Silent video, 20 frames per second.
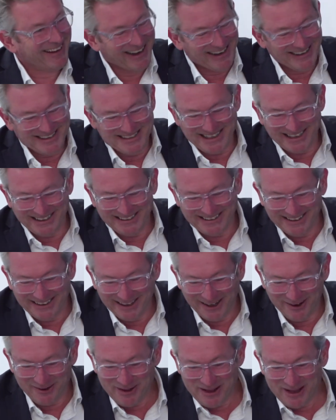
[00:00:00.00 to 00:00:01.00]
Exactly.
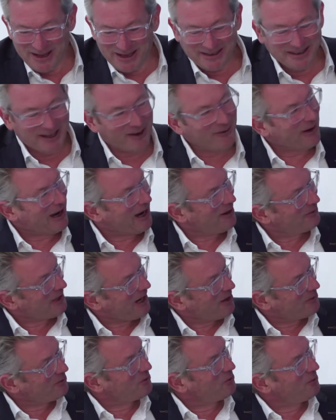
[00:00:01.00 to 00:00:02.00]
Yeah. Now,
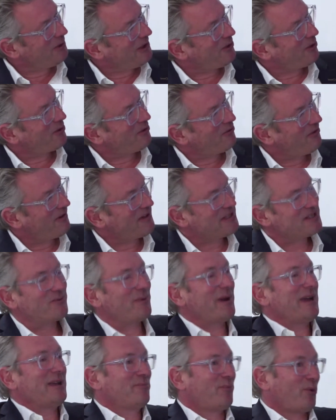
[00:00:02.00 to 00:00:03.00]
how do we cut fixed
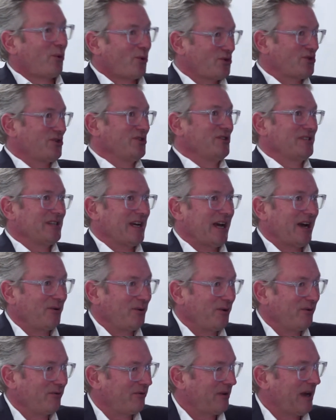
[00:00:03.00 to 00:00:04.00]
weight portions
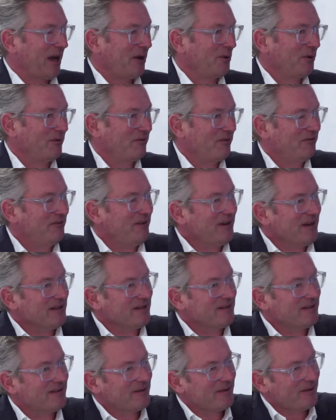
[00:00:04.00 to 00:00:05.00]
out of a
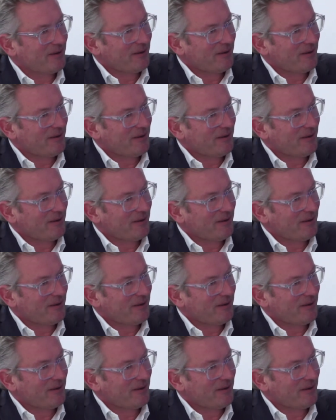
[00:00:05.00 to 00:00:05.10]
fillet?